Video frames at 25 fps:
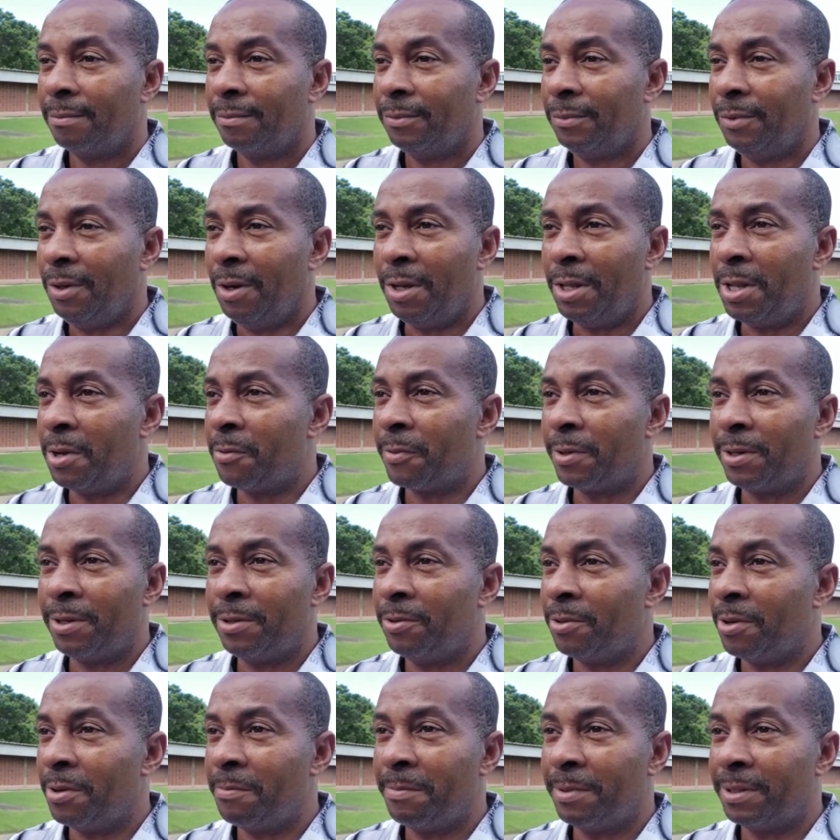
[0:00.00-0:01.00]
No, I didn't really
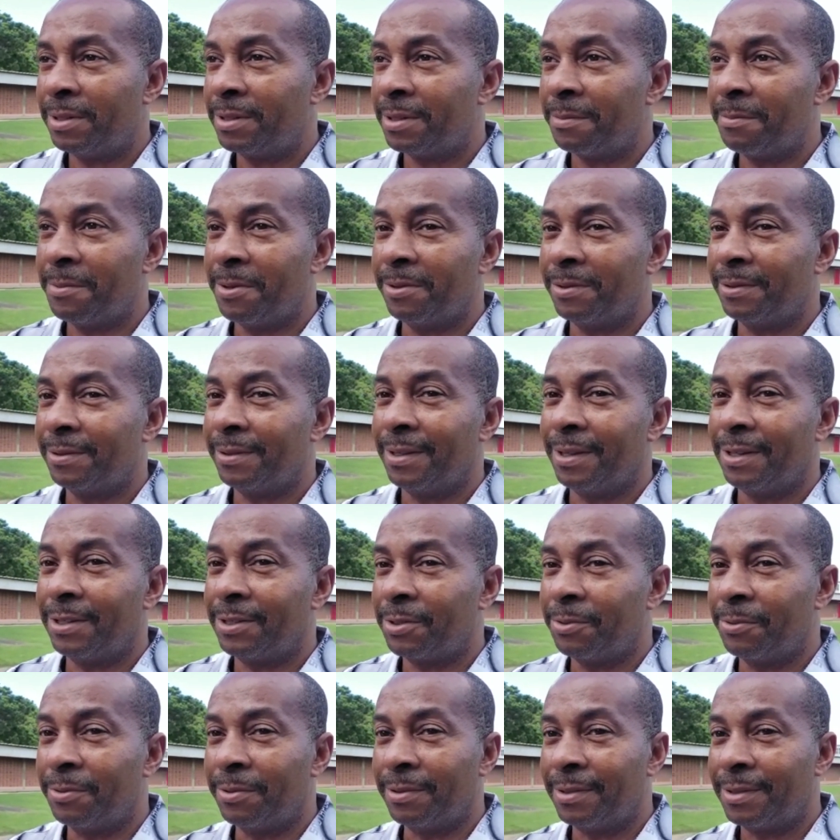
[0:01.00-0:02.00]
know much about the
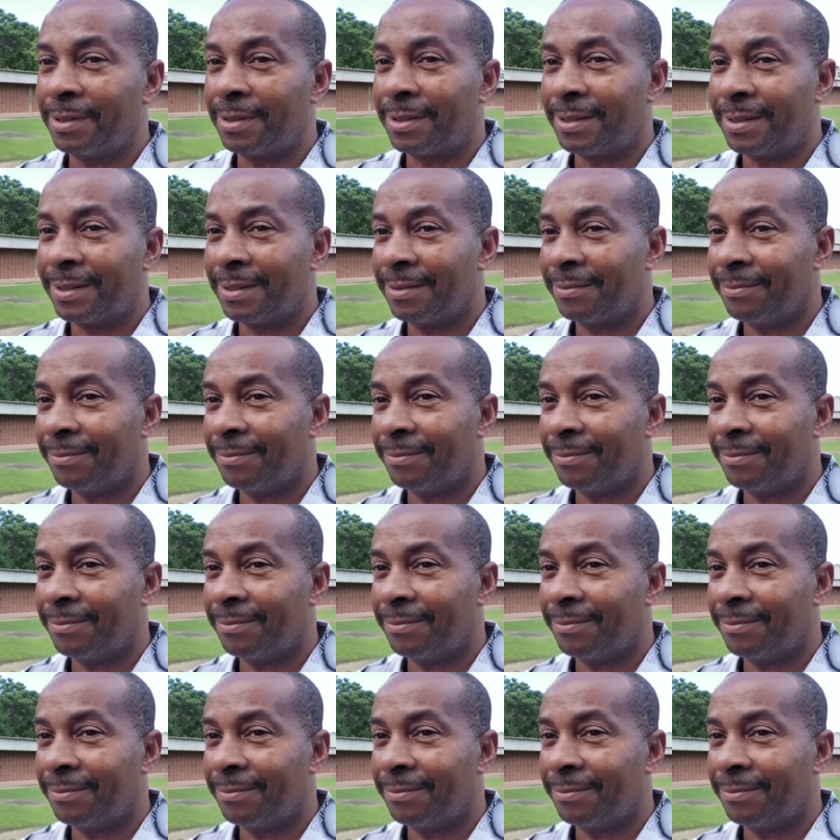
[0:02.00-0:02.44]
issues.